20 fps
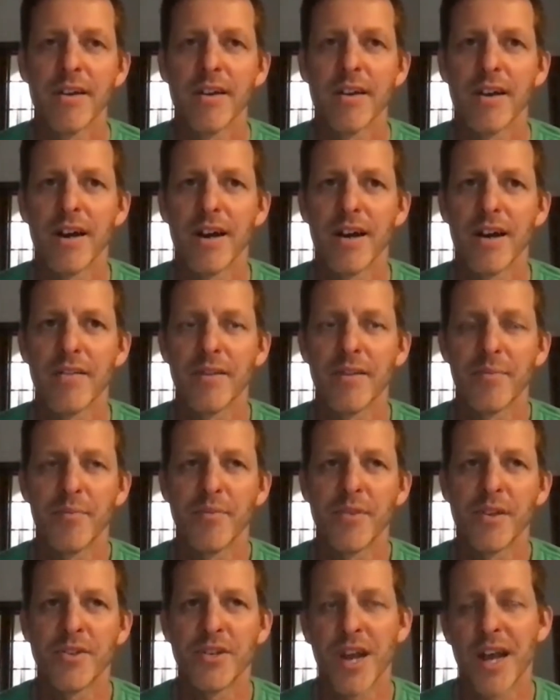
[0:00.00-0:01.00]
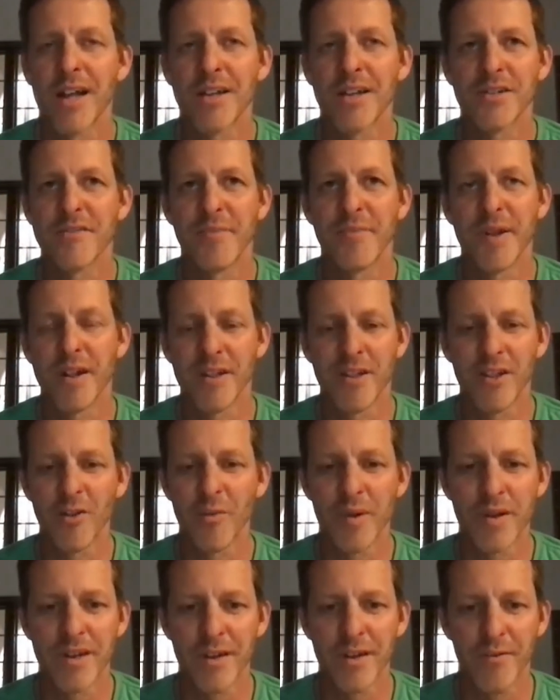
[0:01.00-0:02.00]
the challenges have been a little
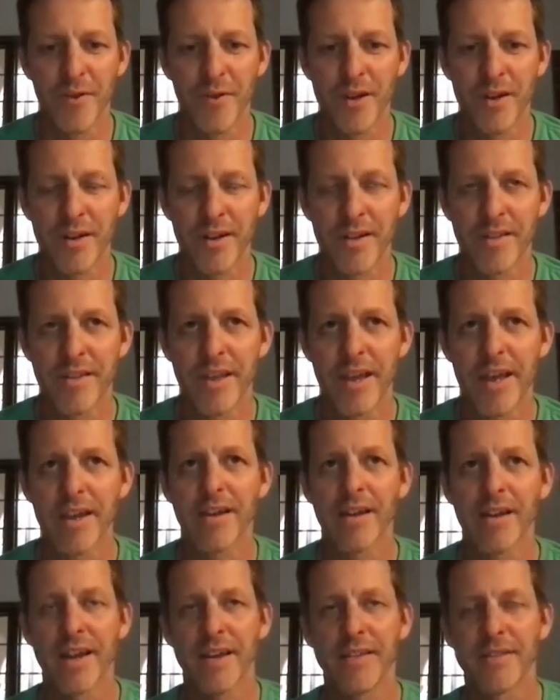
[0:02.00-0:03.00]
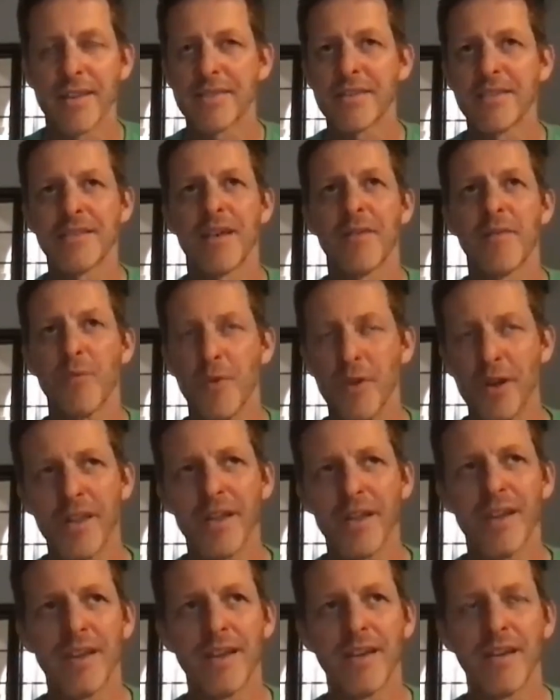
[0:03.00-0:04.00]
bit different in that like, this is a
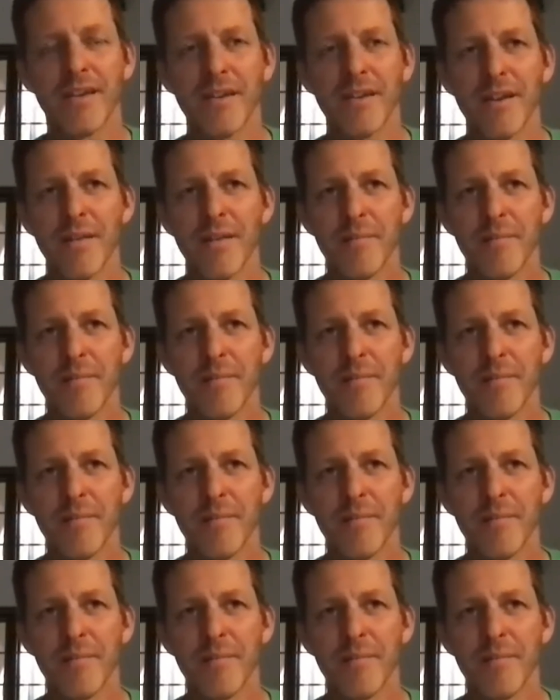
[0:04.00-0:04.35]
really